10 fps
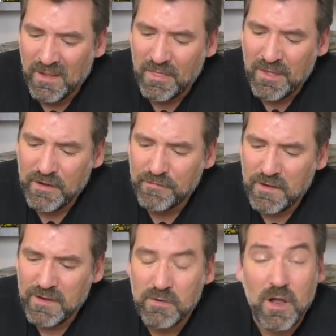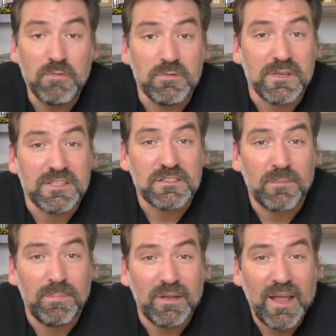And then I found out, oh, it's
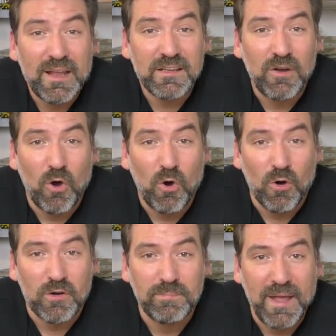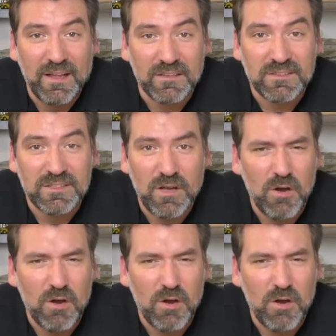a Black Hawk belt.